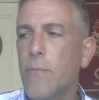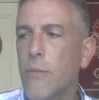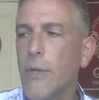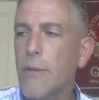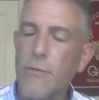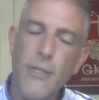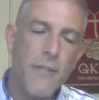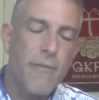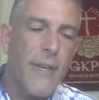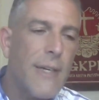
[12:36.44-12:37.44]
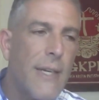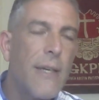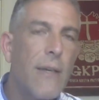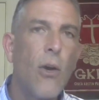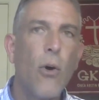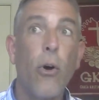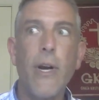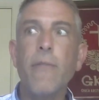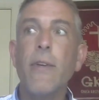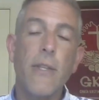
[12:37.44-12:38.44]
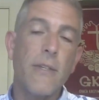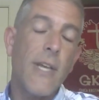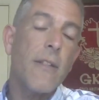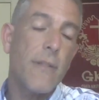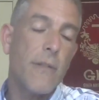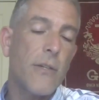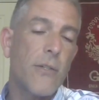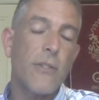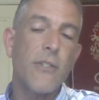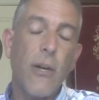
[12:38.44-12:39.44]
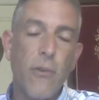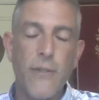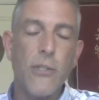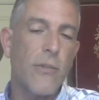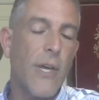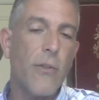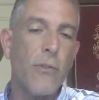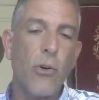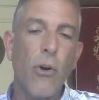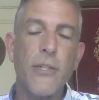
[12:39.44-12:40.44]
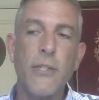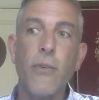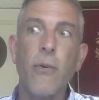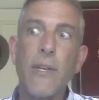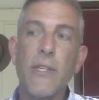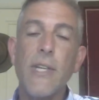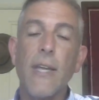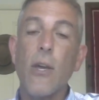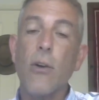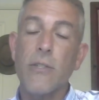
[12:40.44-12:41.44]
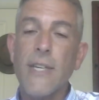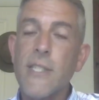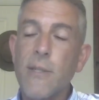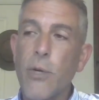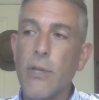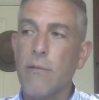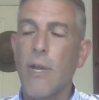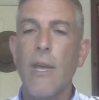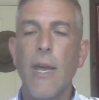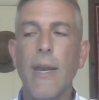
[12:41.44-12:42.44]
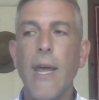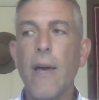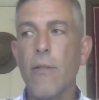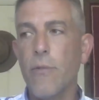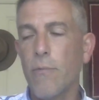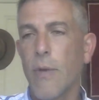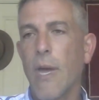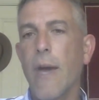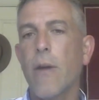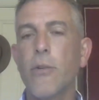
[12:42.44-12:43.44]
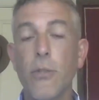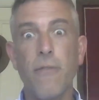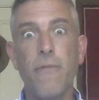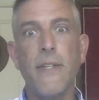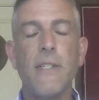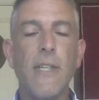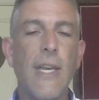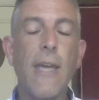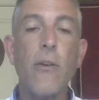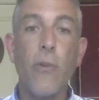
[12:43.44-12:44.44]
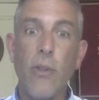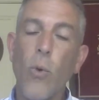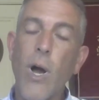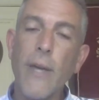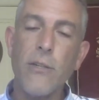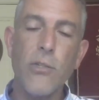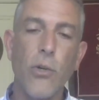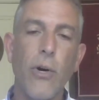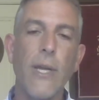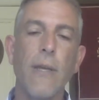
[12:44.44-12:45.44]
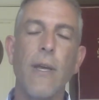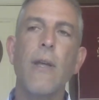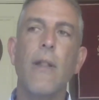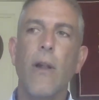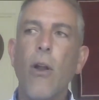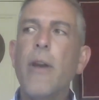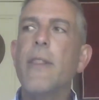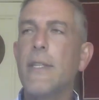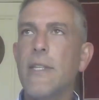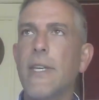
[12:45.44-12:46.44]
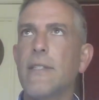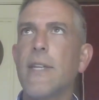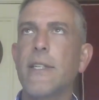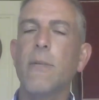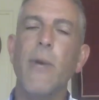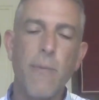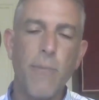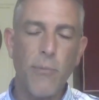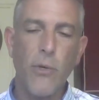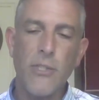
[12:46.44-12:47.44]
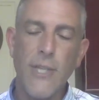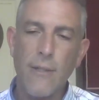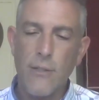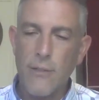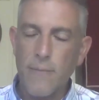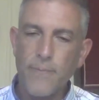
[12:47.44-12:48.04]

the divinity, or even the death, the sort of sacrificial death on the cross. If you understand the Old Testament and how it all sort of fits together in a wider story, a lot of these things start to make a bit more sense.